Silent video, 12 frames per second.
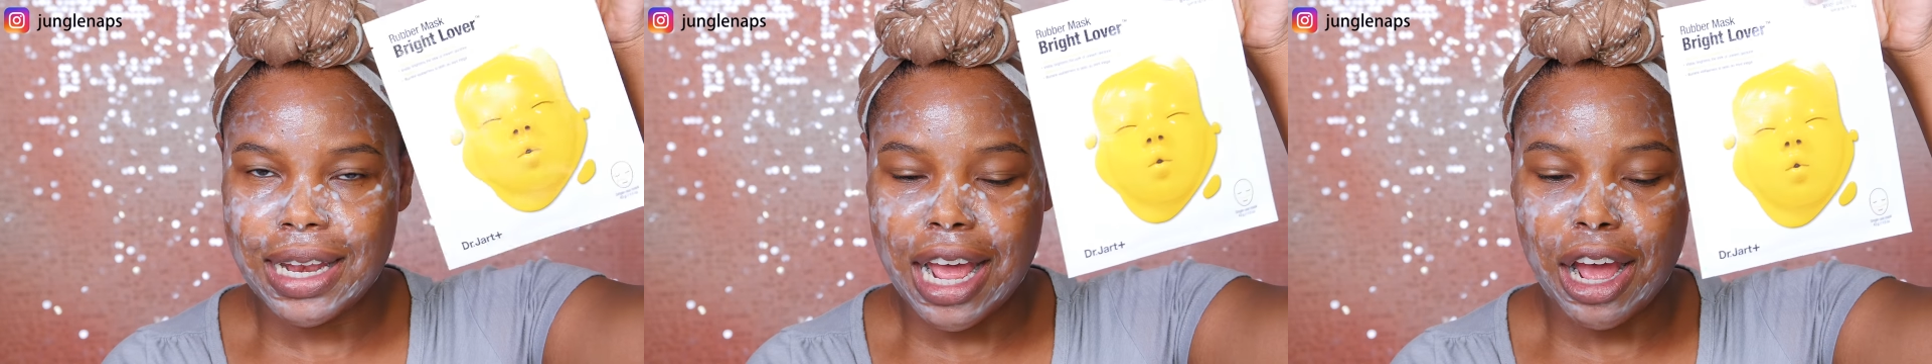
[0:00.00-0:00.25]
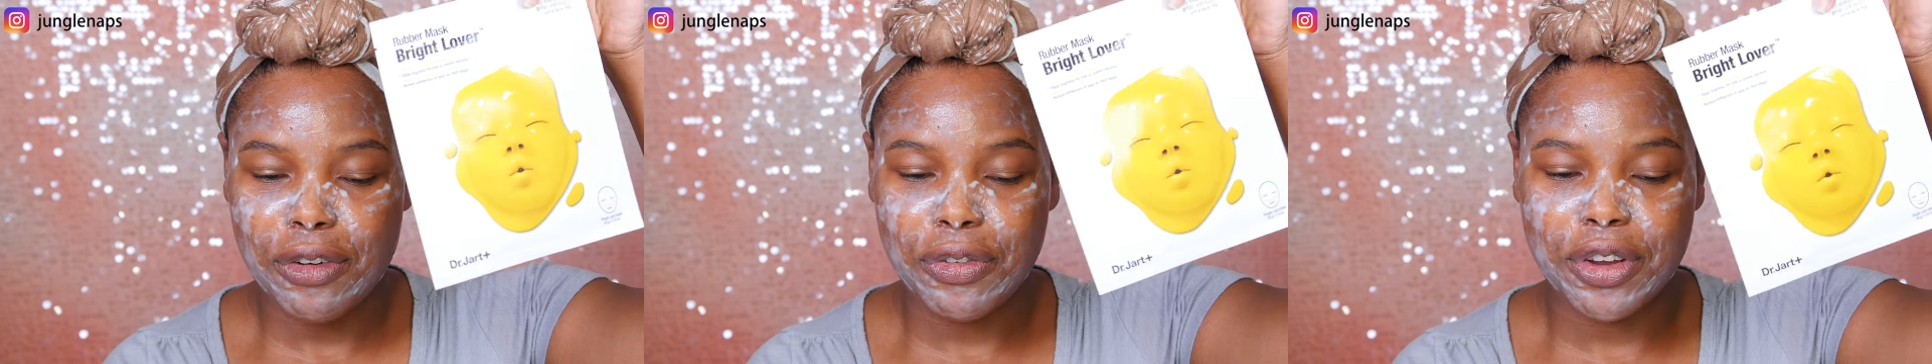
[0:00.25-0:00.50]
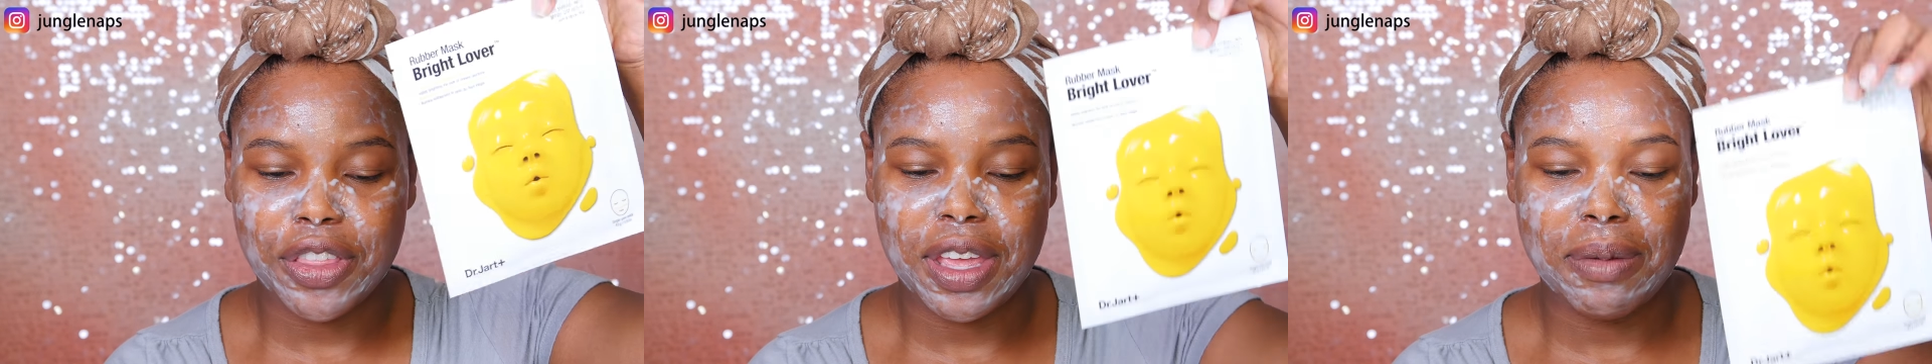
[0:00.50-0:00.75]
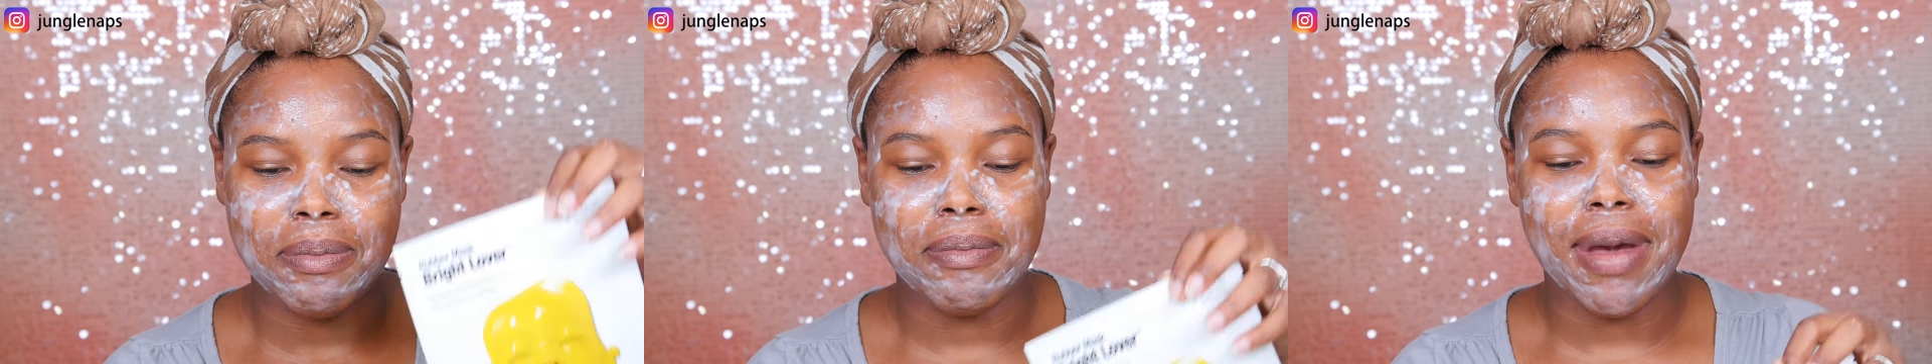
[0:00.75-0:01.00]
now for
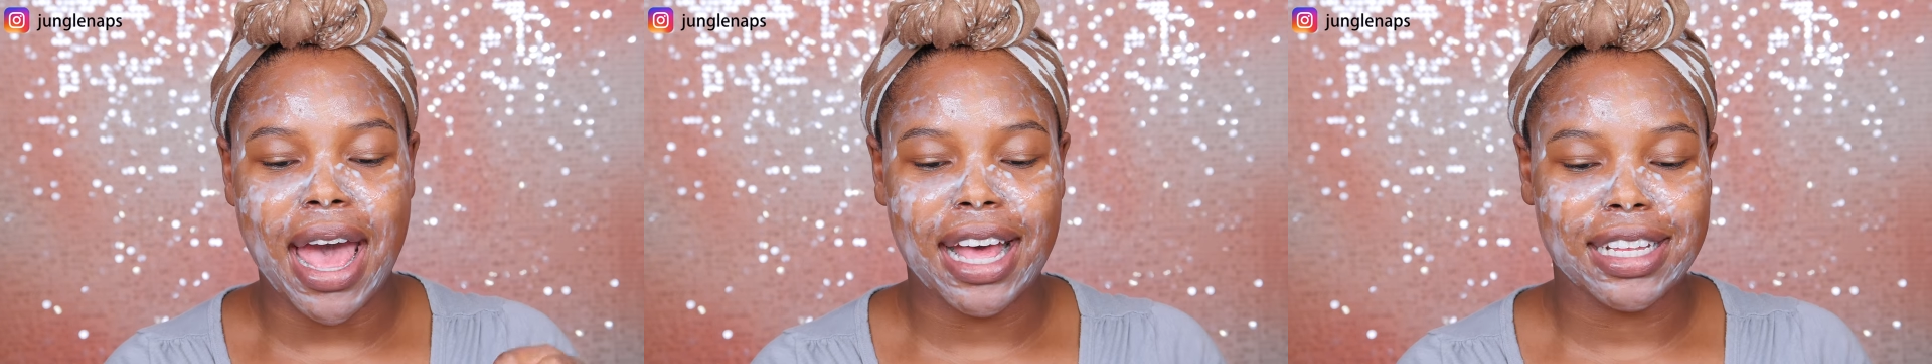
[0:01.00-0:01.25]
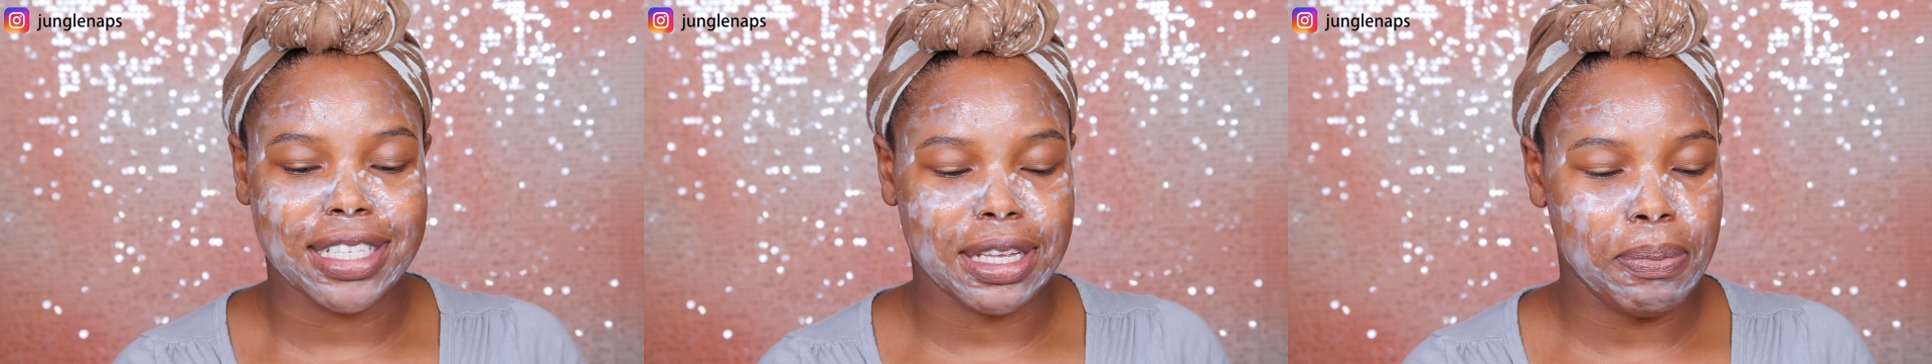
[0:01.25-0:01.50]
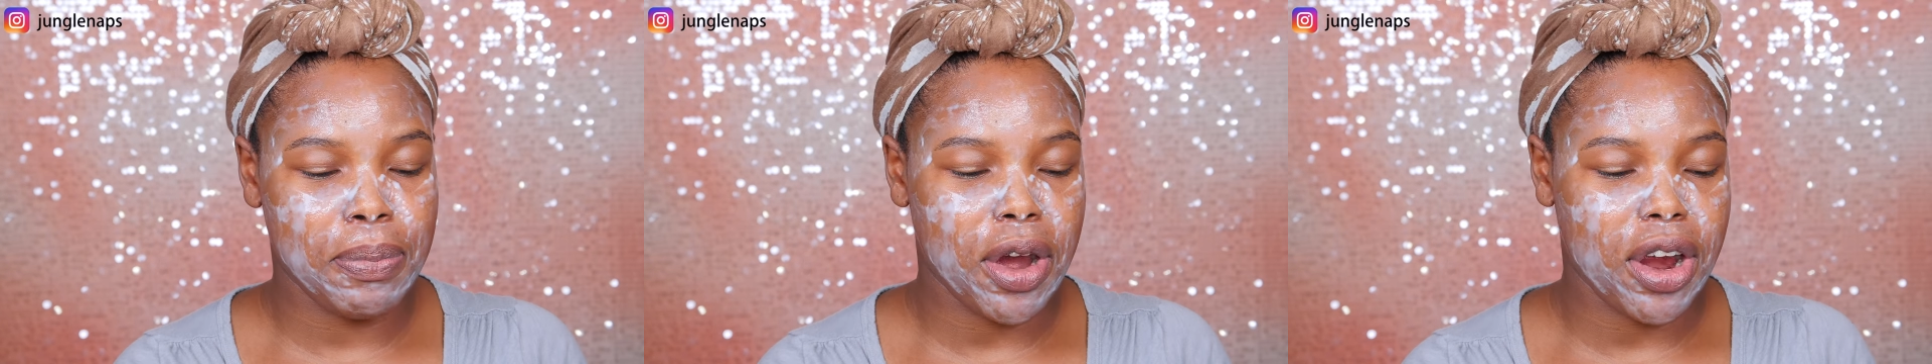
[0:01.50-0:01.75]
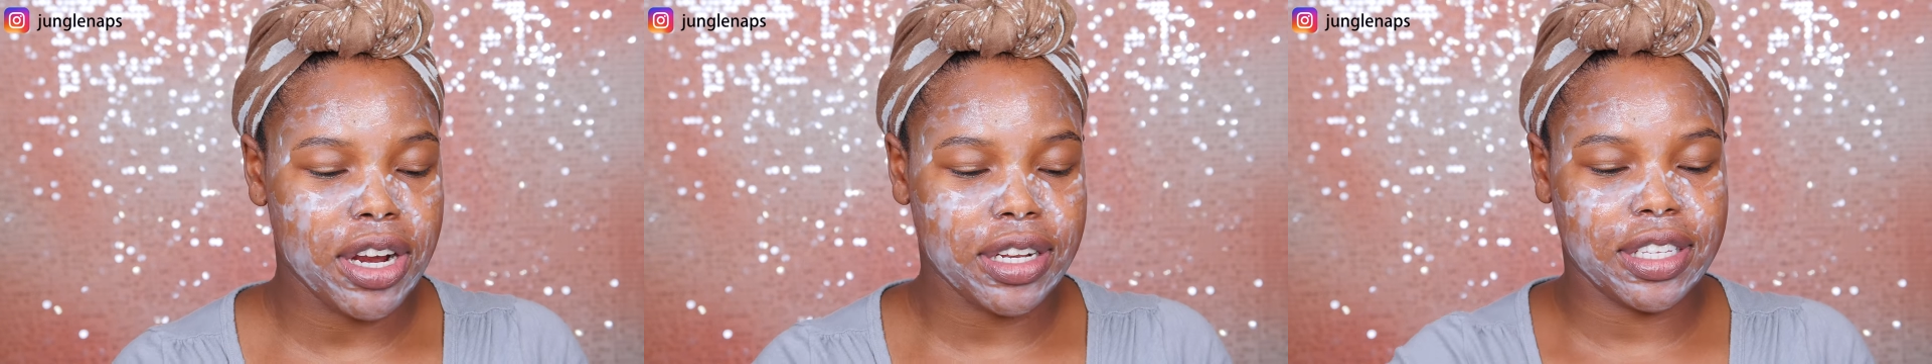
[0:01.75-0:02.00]
the mask
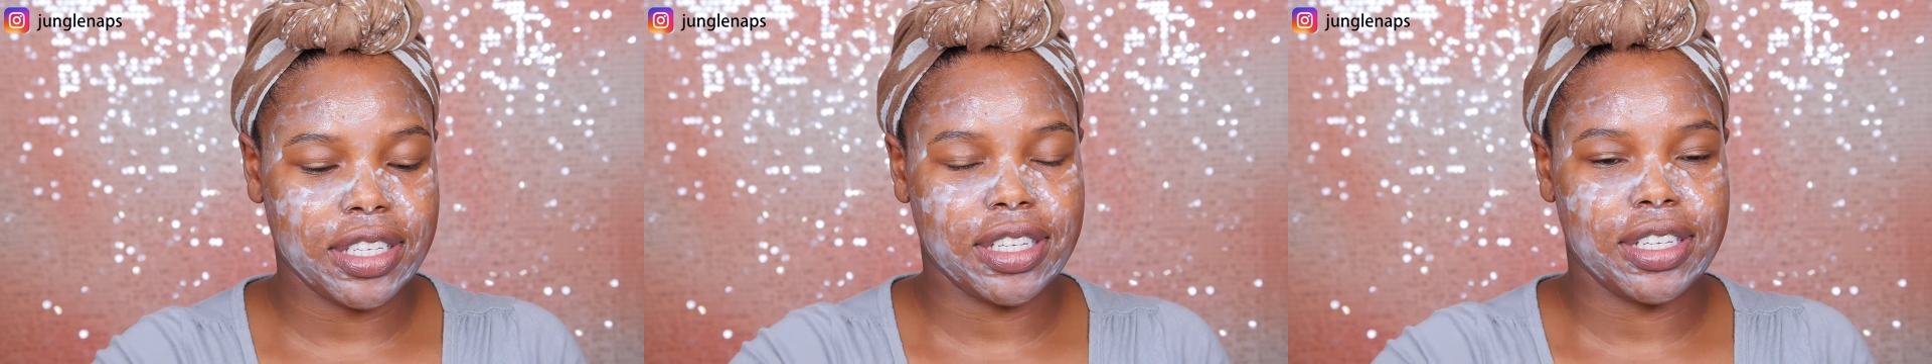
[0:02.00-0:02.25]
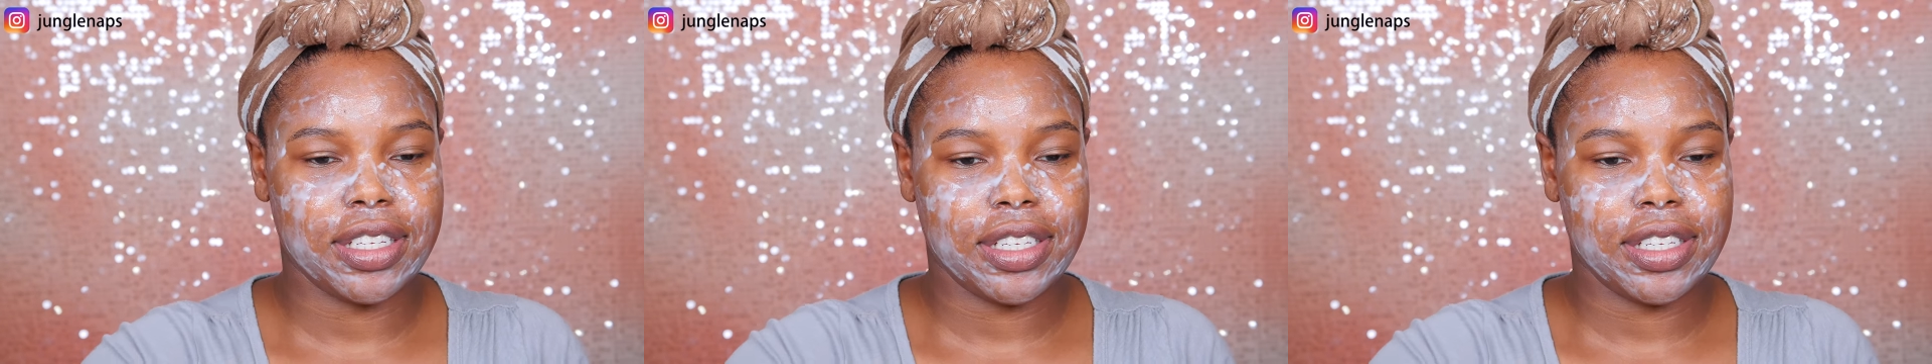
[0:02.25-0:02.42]
part.